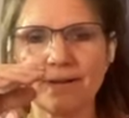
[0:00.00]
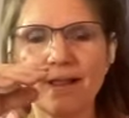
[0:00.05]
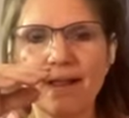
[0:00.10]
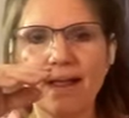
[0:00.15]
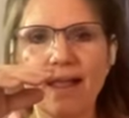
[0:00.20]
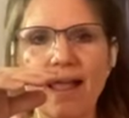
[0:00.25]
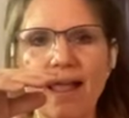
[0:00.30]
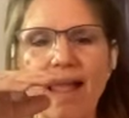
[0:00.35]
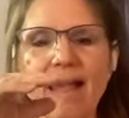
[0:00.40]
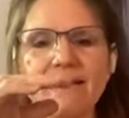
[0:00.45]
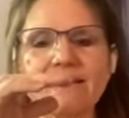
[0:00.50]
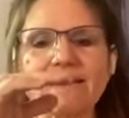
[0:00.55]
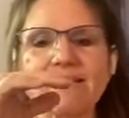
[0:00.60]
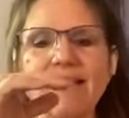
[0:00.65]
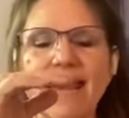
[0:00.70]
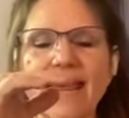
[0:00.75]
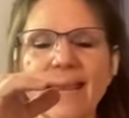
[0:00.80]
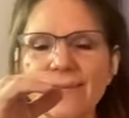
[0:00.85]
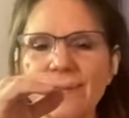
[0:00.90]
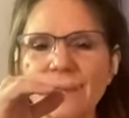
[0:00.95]
and
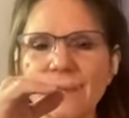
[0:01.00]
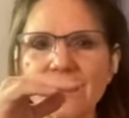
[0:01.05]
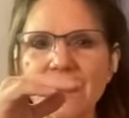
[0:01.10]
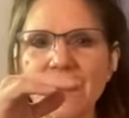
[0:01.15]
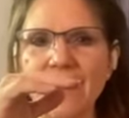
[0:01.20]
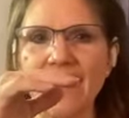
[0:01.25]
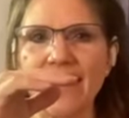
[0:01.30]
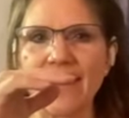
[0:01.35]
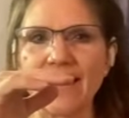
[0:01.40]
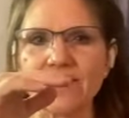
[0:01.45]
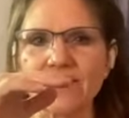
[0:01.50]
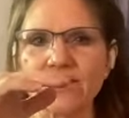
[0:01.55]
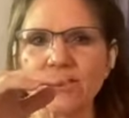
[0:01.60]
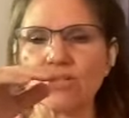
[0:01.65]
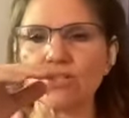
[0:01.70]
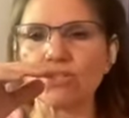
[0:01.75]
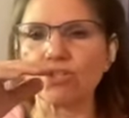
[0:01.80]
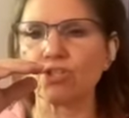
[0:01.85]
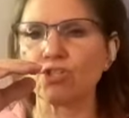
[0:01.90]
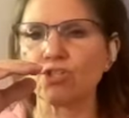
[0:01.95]
take this hand
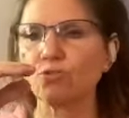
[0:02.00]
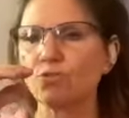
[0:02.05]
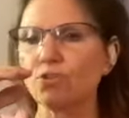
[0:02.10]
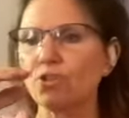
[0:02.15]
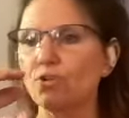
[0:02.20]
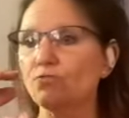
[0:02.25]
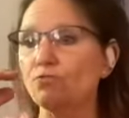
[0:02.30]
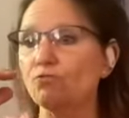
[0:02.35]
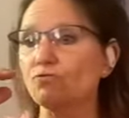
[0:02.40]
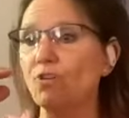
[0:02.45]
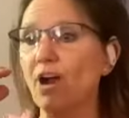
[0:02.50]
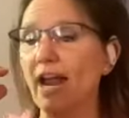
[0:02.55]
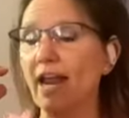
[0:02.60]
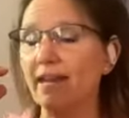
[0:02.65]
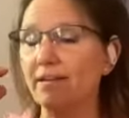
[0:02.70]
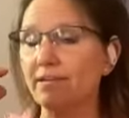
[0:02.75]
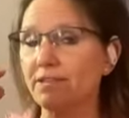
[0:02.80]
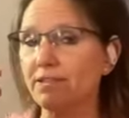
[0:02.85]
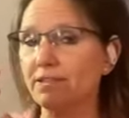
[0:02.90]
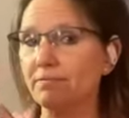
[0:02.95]
to the
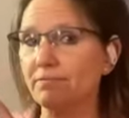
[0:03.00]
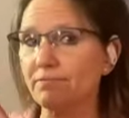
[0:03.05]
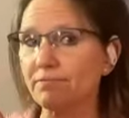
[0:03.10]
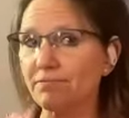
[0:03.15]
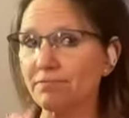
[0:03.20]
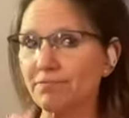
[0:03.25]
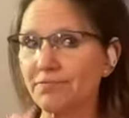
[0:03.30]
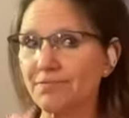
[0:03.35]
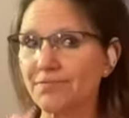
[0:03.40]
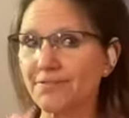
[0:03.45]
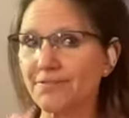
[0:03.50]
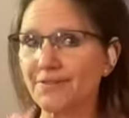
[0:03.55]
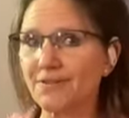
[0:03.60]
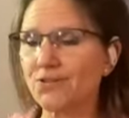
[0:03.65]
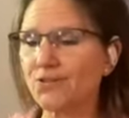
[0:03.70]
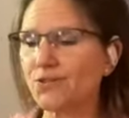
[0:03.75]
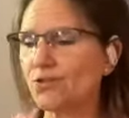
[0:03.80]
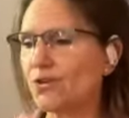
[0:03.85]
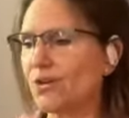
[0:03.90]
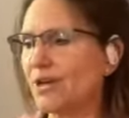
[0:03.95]
right.
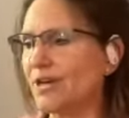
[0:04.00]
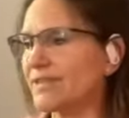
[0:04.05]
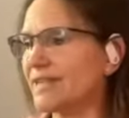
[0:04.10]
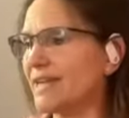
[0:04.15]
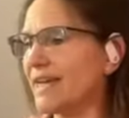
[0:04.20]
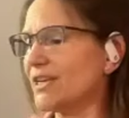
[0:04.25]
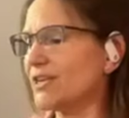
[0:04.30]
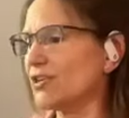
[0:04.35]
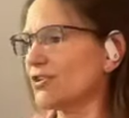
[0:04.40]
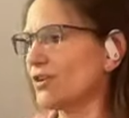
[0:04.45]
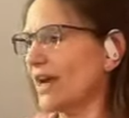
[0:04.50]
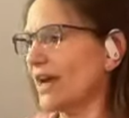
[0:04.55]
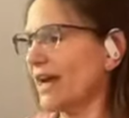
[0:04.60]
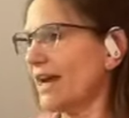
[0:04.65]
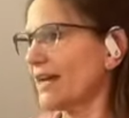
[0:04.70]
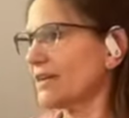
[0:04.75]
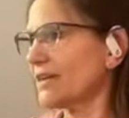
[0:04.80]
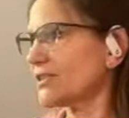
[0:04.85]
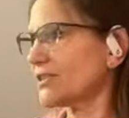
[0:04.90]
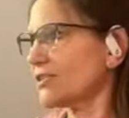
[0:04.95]
So you're going to take your
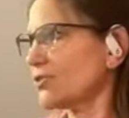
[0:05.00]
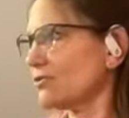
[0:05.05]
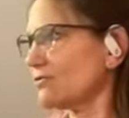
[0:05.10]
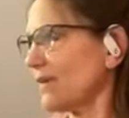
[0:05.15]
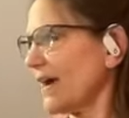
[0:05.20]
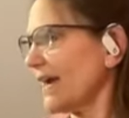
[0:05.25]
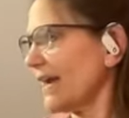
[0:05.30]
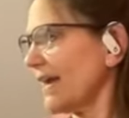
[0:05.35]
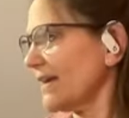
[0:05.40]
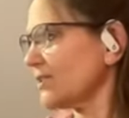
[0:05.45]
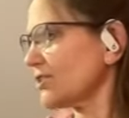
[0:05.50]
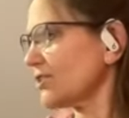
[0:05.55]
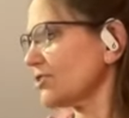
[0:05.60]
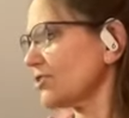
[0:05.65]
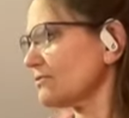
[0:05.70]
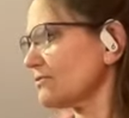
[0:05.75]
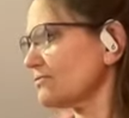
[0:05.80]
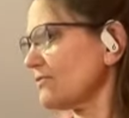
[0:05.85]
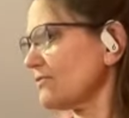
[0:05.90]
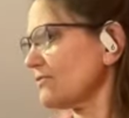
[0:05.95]
right hand to
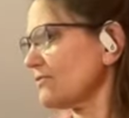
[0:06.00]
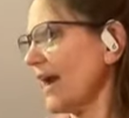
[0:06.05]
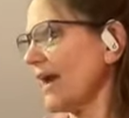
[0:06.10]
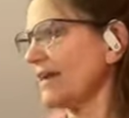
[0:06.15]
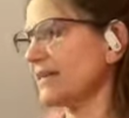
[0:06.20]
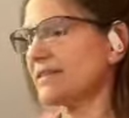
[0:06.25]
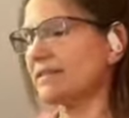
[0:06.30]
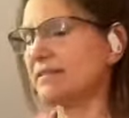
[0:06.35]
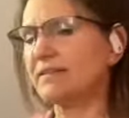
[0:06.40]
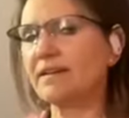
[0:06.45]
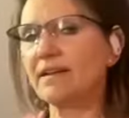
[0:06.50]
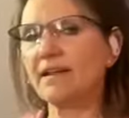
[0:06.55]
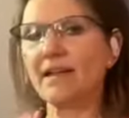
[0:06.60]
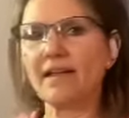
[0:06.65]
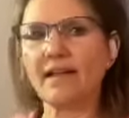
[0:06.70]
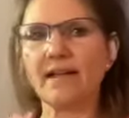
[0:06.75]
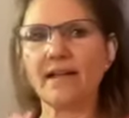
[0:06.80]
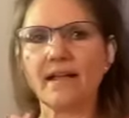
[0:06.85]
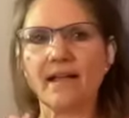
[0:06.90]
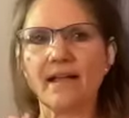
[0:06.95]
the right,
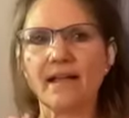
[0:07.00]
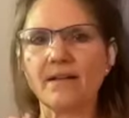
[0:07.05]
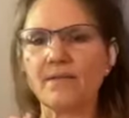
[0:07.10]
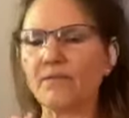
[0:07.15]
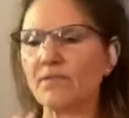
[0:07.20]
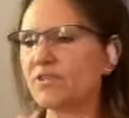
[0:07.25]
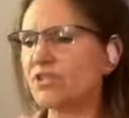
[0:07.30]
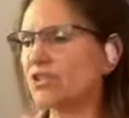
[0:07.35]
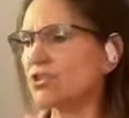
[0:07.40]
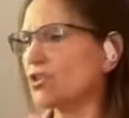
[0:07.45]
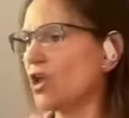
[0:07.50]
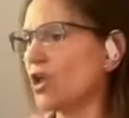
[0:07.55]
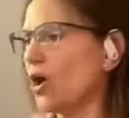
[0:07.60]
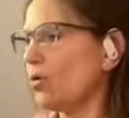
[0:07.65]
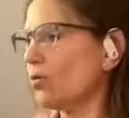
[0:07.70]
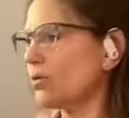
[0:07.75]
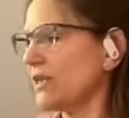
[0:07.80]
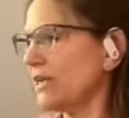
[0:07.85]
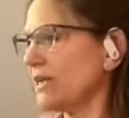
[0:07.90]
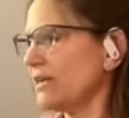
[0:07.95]

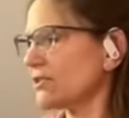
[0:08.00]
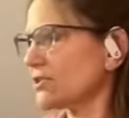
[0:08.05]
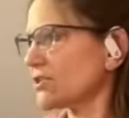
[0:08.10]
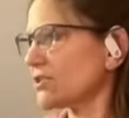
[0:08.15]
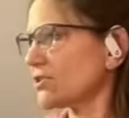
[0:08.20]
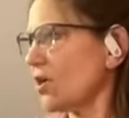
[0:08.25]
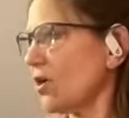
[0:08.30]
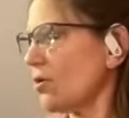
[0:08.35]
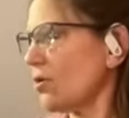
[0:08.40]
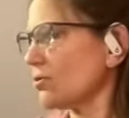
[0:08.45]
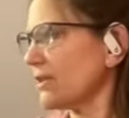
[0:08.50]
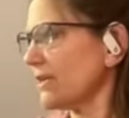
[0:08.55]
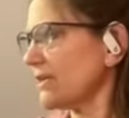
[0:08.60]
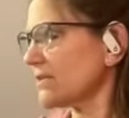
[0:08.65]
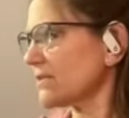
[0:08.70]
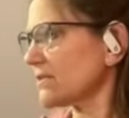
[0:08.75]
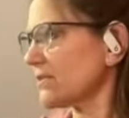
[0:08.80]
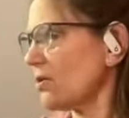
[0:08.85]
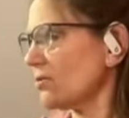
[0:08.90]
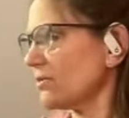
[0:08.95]
slowly, slowly,
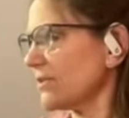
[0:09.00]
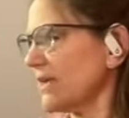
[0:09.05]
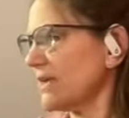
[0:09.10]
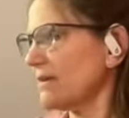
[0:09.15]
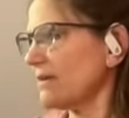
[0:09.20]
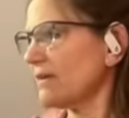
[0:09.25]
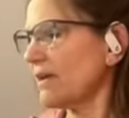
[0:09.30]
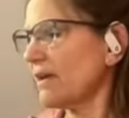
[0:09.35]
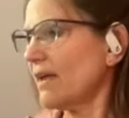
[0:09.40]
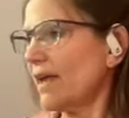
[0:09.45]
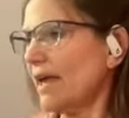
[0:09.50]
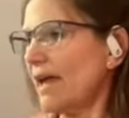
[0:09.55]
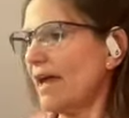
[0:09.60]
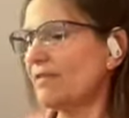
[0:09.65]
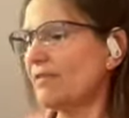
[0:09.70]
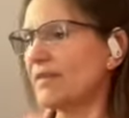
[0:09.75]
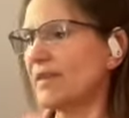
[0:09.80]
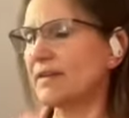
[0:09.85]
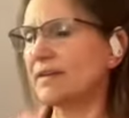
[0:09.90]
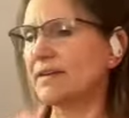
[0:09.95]
slowly,
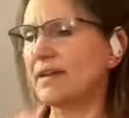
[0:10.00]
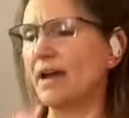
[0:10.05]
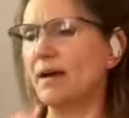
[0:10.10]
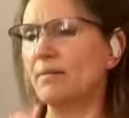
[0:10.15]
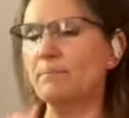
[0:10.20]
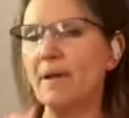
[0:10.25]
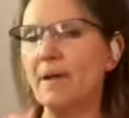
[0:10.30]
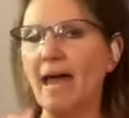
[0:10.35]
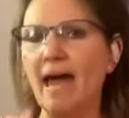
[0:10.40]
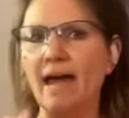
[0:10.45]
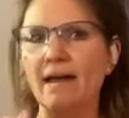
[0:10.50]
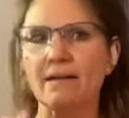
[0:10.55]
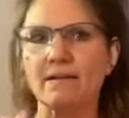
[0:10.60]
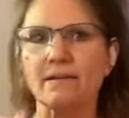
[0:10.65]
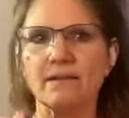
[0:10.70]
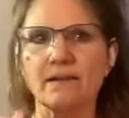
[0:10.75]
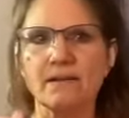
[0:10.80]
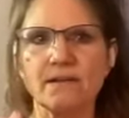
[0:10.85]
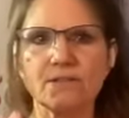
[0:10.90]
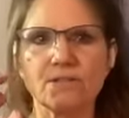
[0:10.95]
and then come back
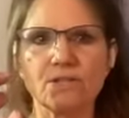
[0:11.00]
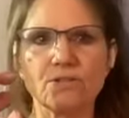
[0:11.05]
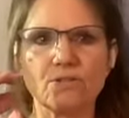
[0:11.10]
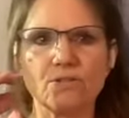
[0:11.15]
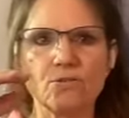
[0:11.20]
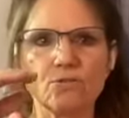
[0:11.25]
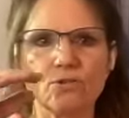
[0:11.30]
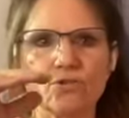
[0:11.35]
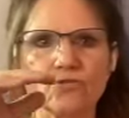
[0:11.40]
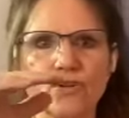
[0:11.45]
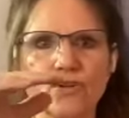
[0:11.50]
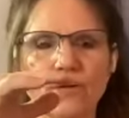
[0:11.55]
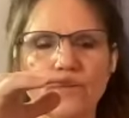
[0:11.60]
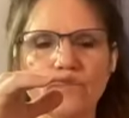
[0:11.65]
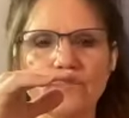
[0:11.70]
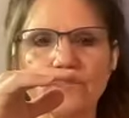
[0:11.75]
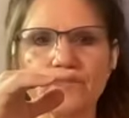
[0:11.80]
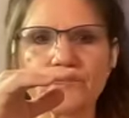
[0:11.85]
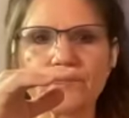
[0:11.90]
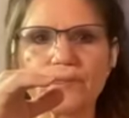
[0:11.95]
to neutral.
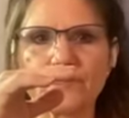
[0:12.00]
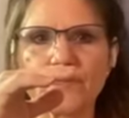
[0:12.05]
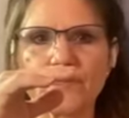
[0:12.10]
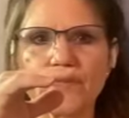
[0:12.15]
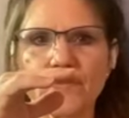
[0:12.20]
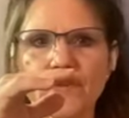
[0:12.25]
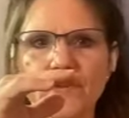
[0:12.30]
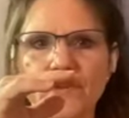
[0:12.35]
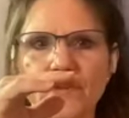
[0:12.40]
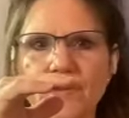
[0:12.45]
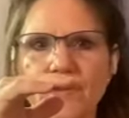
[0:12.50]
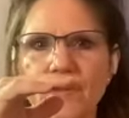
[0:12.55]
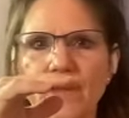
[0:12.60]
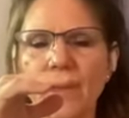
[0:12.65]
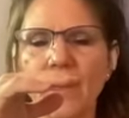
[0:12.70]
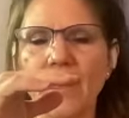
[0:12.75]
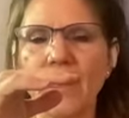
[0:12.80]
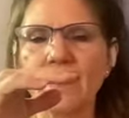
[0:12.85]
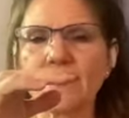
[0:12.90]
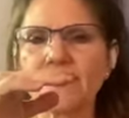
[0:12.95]

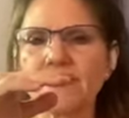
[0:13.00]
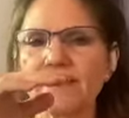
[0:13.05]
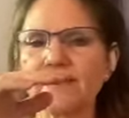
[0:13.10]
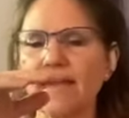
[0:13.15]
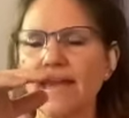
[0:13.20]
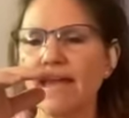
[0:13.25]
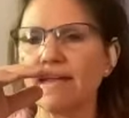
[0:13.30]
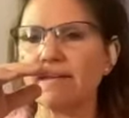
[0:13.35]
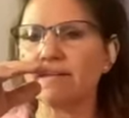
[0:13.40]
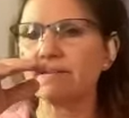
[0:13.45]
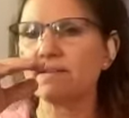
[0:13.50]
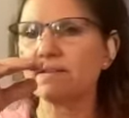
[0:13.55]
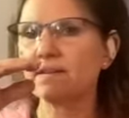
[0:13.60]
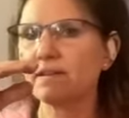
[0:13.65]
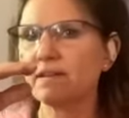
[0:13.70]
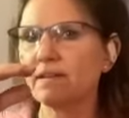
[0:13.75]
And again,